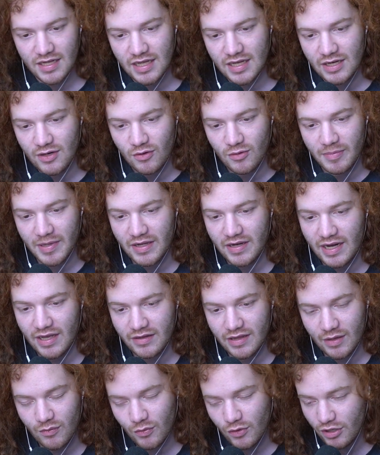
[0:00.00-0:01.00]
I know about
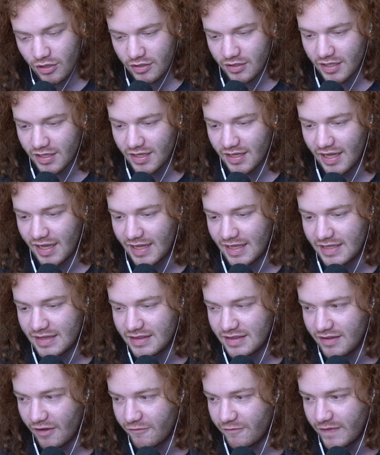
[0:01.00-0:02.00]
how they work
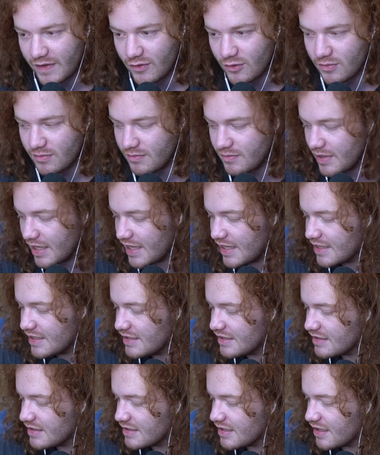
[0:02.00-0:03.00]
and the film
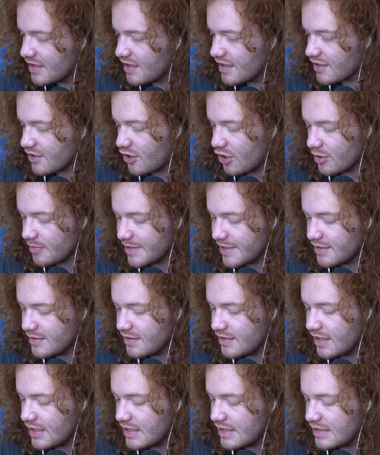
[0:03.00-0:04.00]
and the
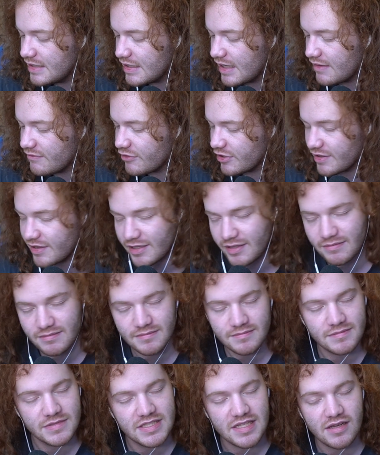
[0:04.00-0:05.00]
carbon and
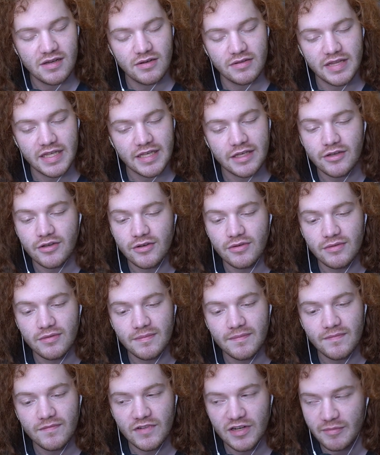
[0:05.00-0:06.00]
everything. So thank you
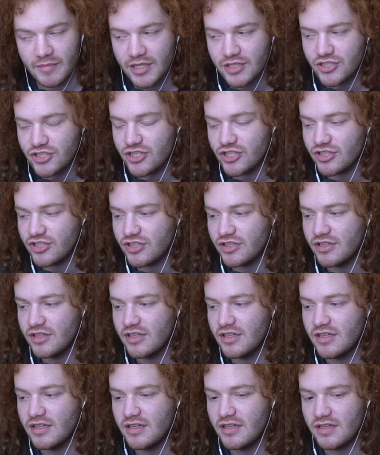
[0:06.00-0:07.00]
very much.
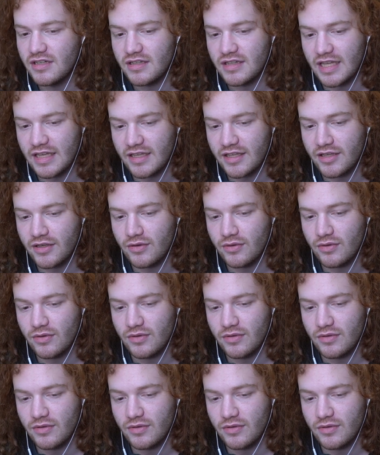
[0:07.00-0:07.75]
Thank you.